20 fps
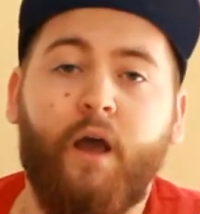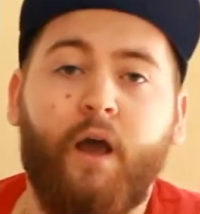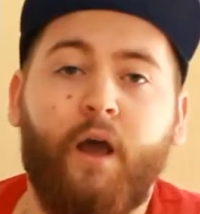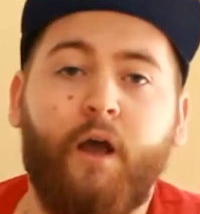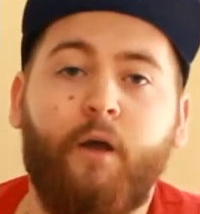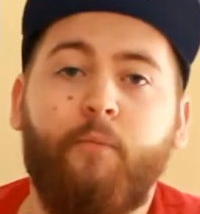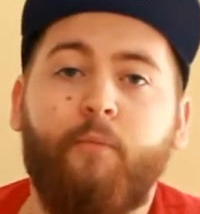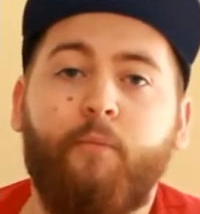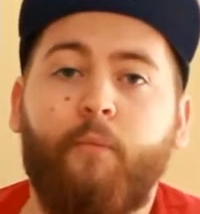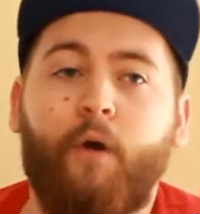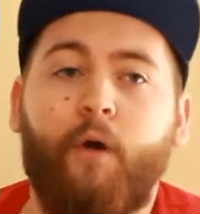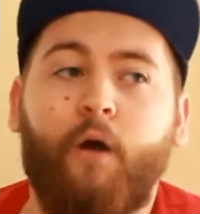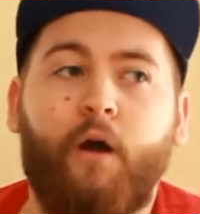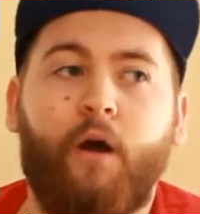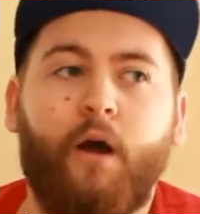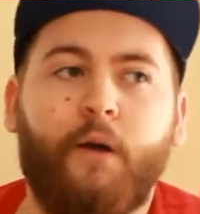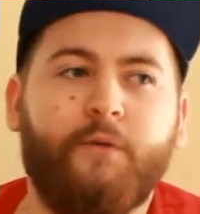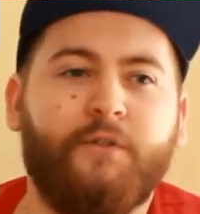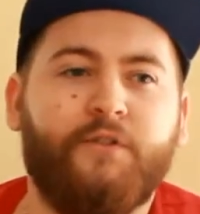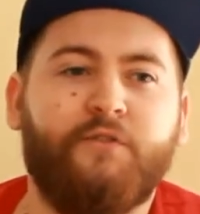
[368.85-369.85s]

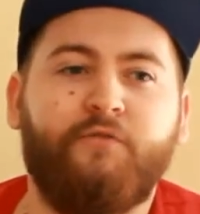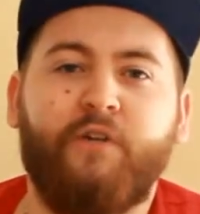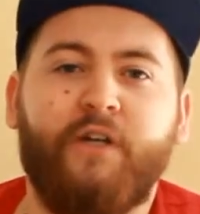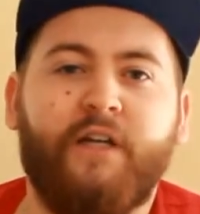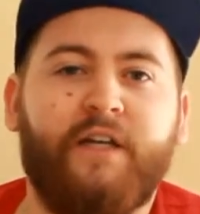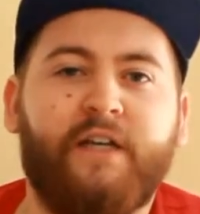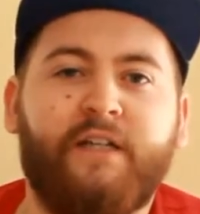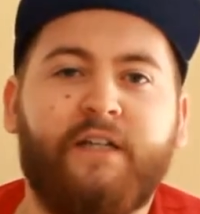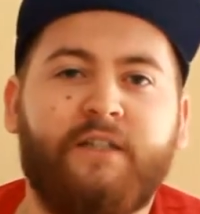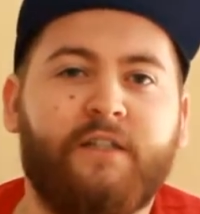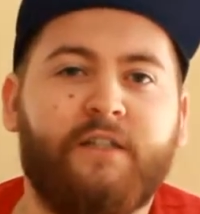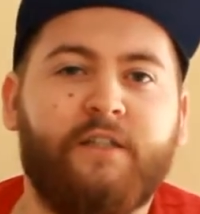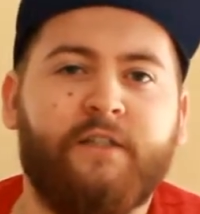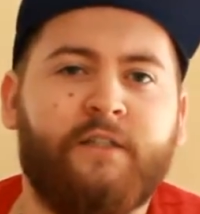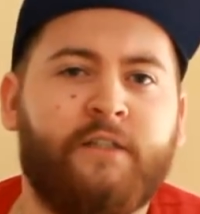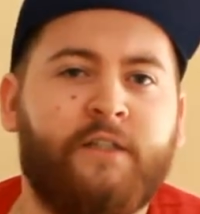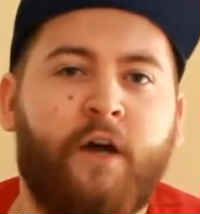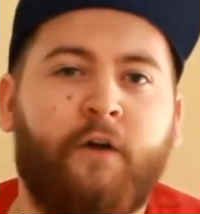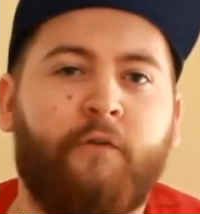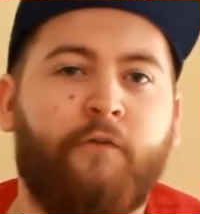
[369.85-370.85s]
I wasn't really into
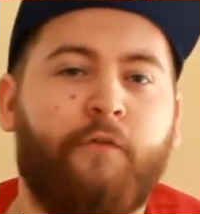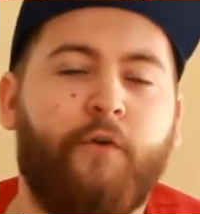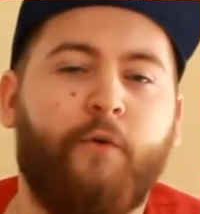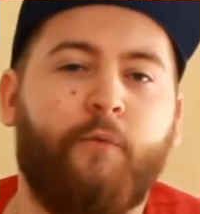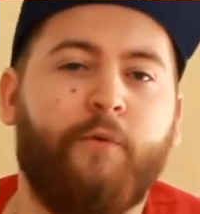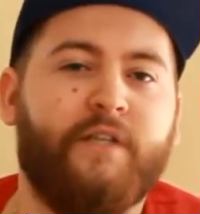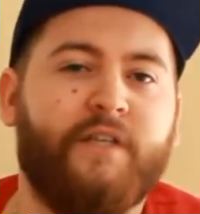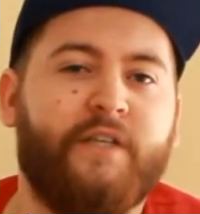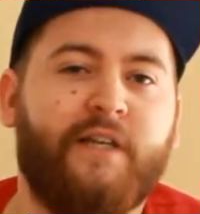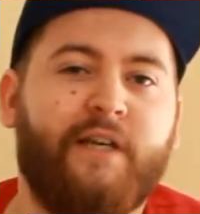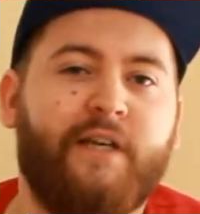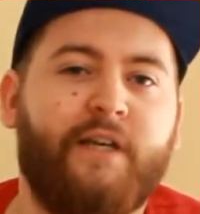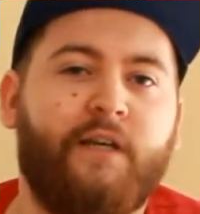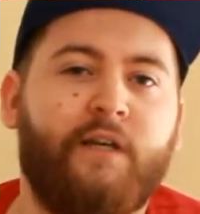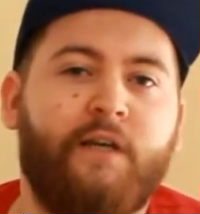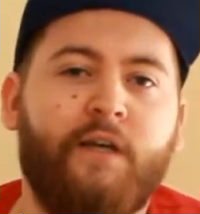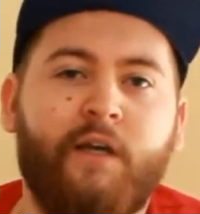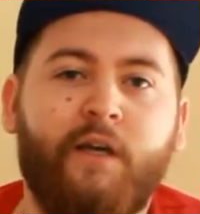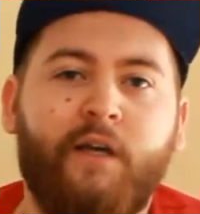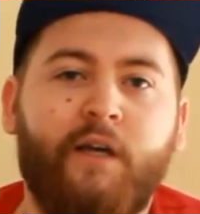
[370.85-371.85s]
the stuff that was in
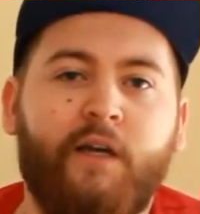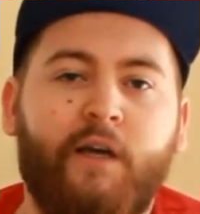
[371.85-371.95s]
it.